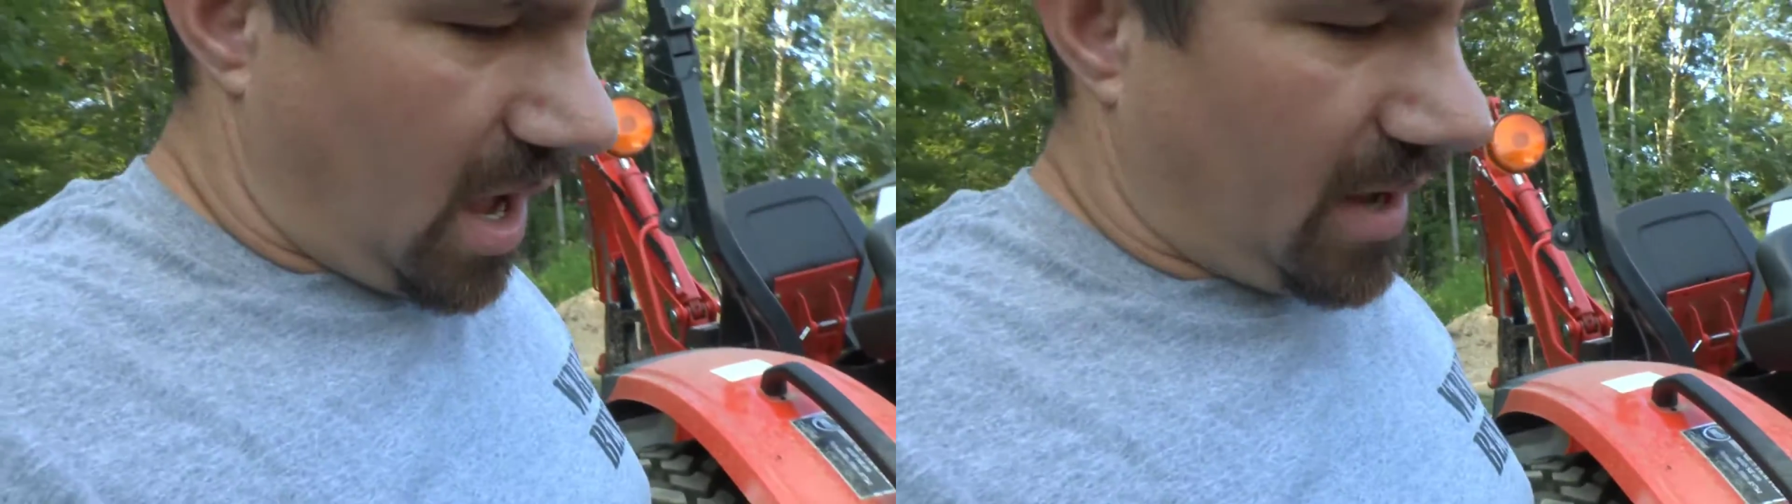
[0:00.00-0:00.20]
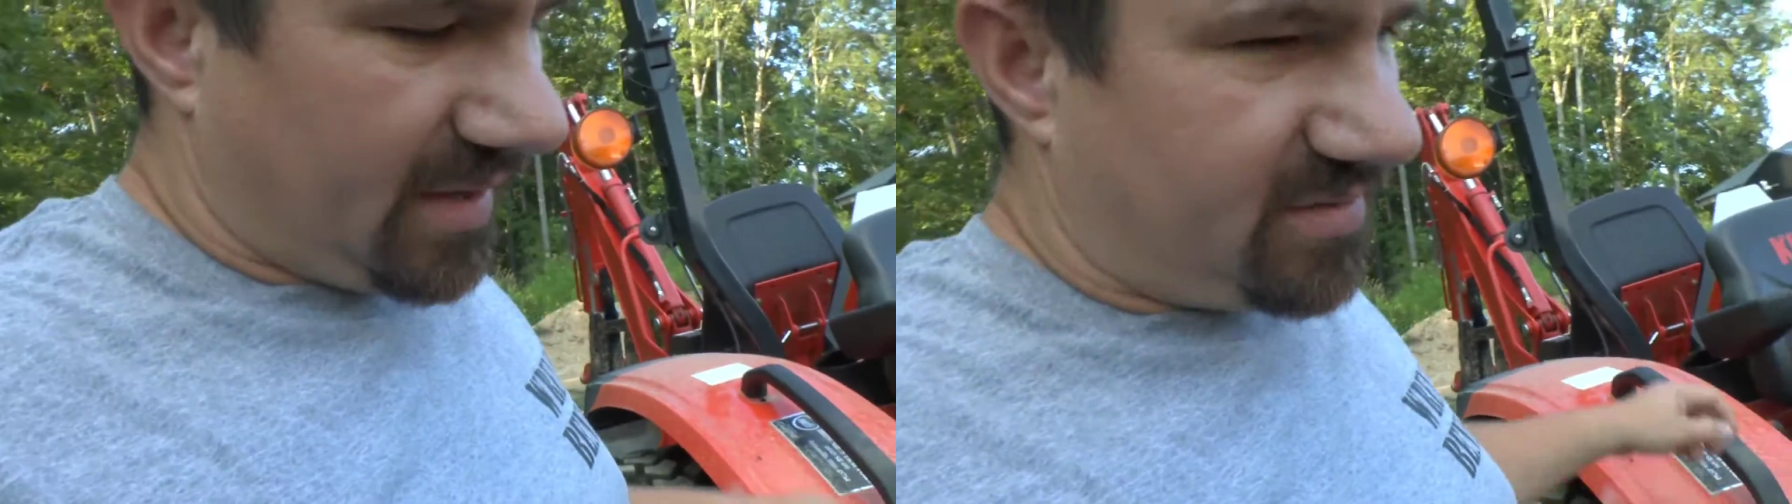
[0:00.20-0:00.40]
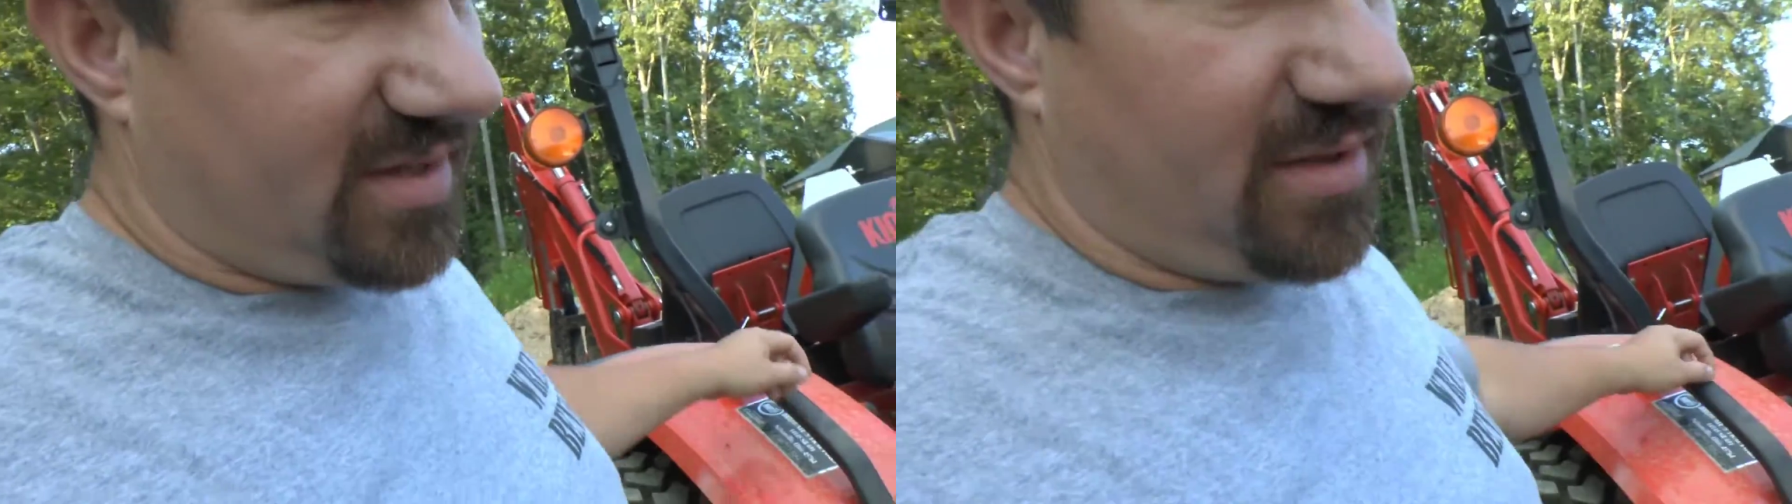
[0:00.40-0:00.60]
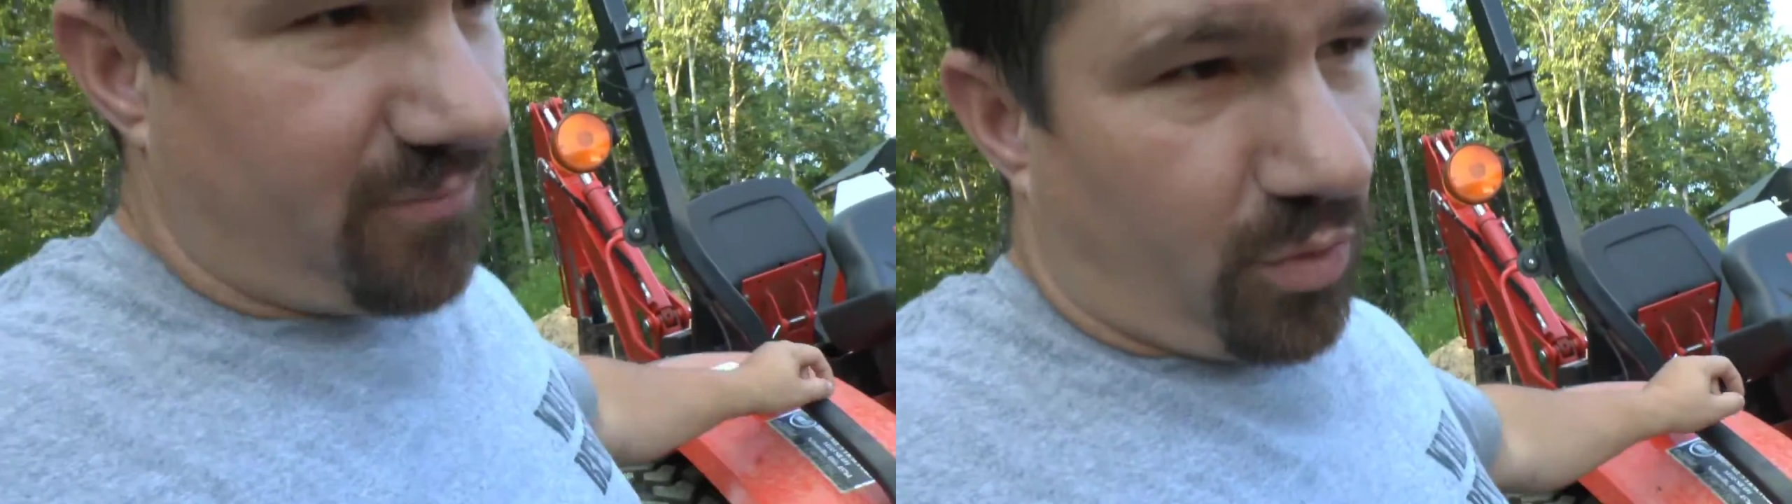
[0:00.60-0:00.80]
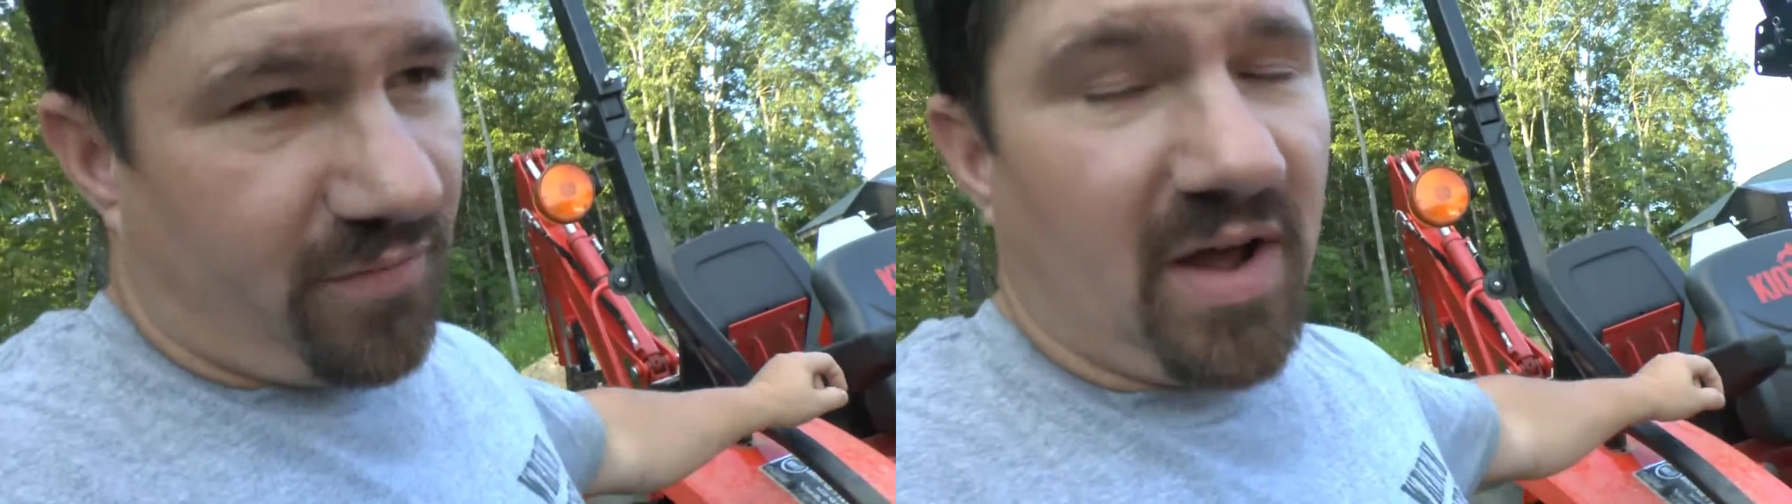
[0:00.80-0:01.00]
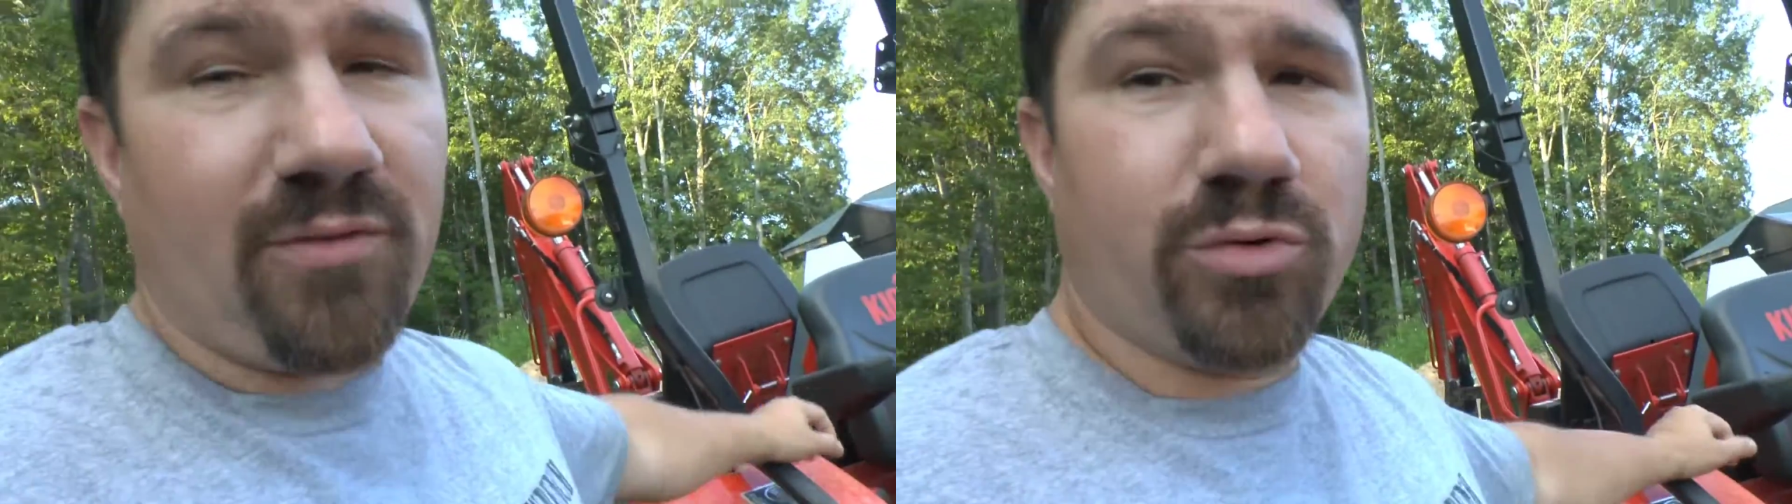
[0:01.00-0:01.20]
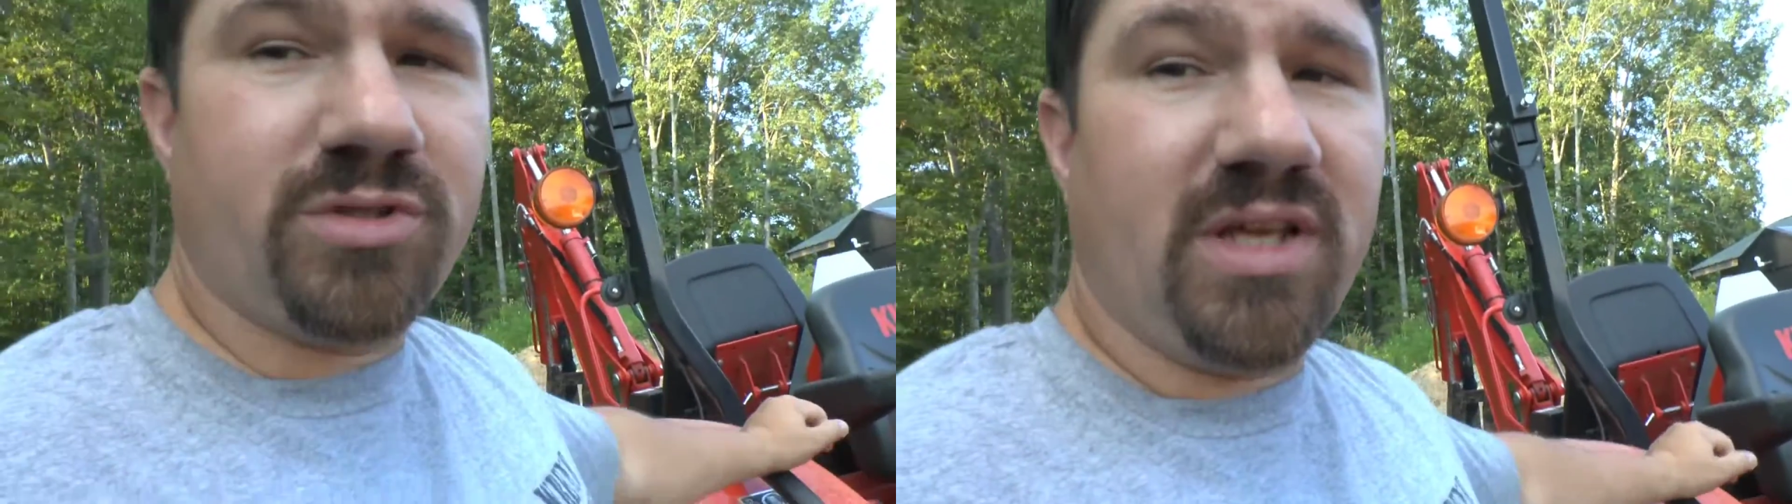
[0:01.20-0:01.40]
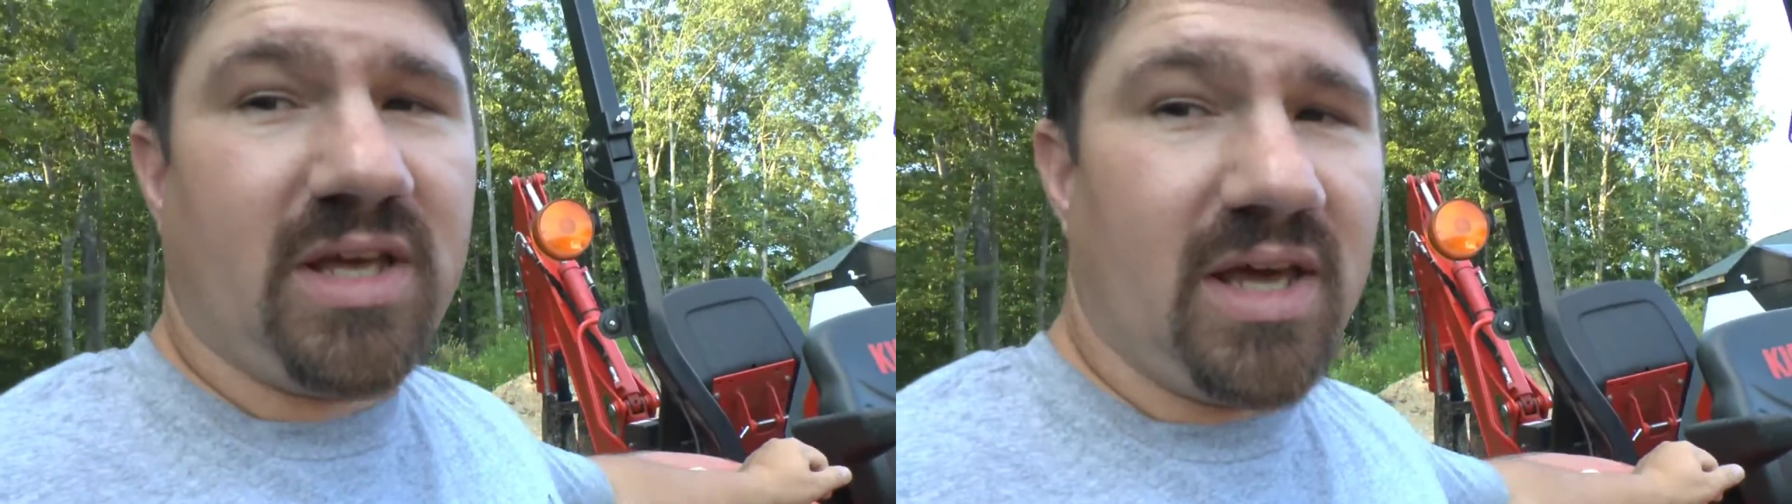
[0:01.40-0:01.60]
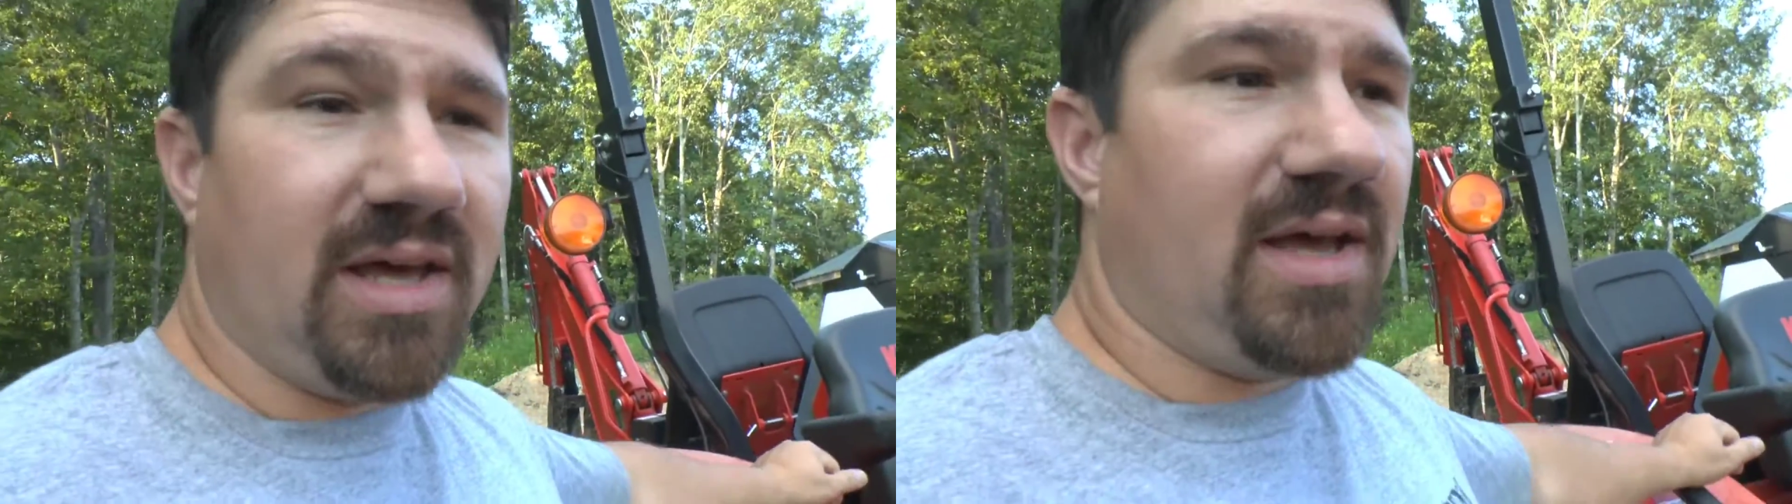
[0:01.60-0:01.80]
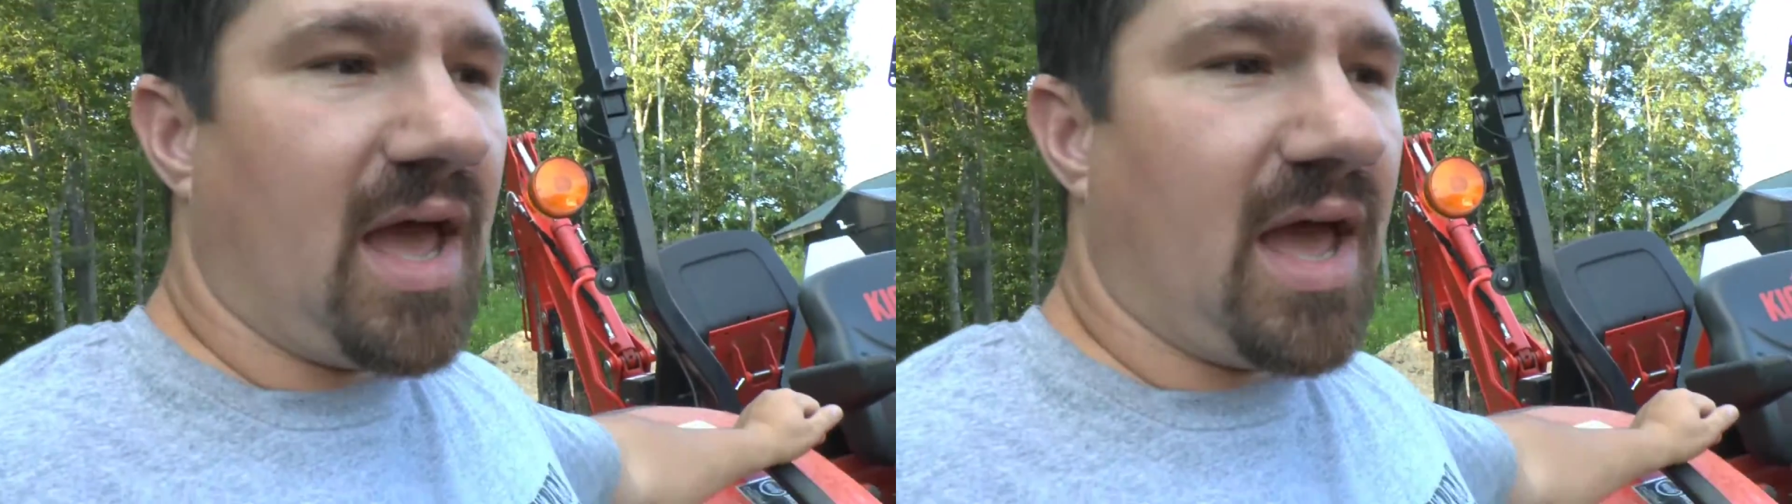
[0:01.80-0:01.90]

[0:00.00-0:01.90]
It's the 45 horse DK,